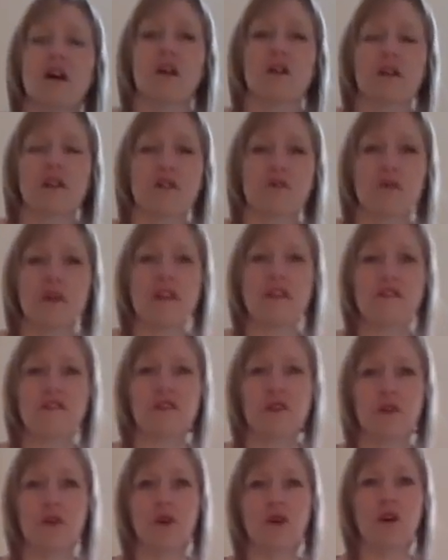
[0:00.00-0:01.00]
on a
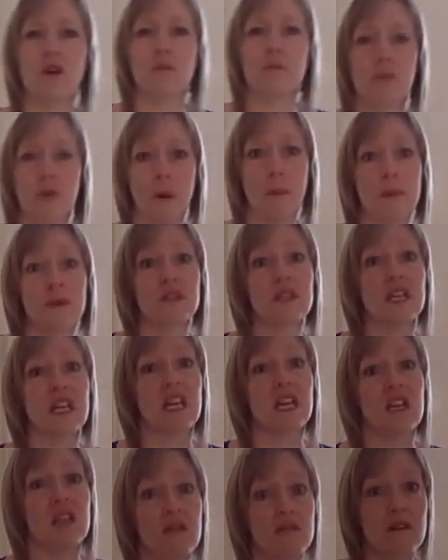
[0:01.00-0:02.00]
3-floor property,
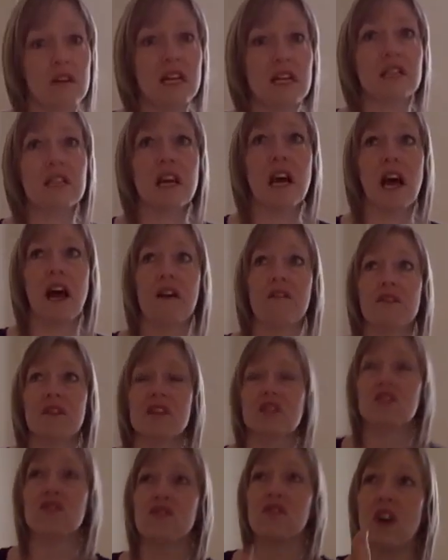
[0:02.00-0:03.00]
you need to have
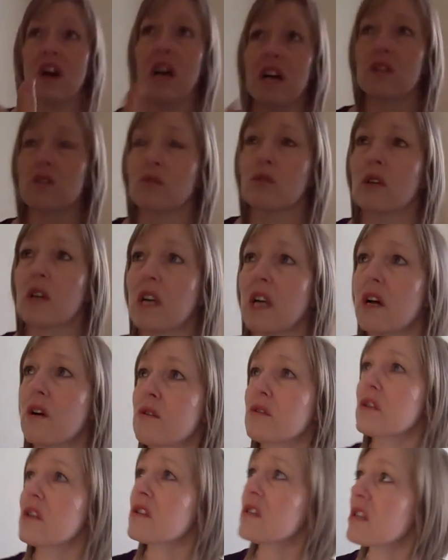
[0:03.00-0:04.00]
these fire door
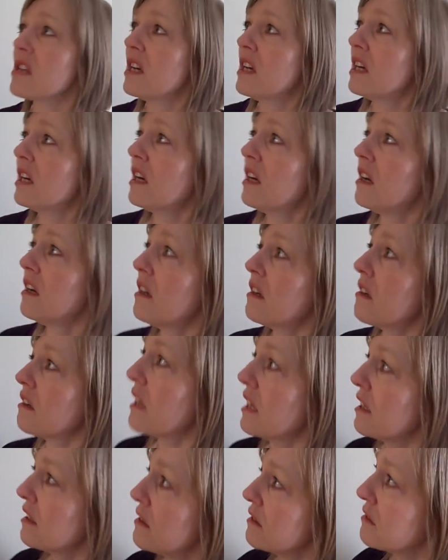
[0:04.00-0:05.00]
closers.
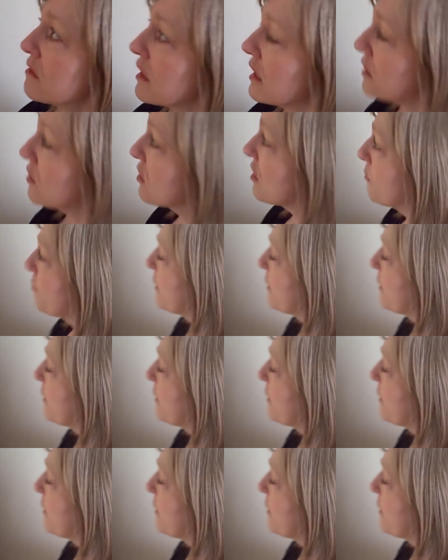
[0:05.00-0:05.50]
Yeah, they look a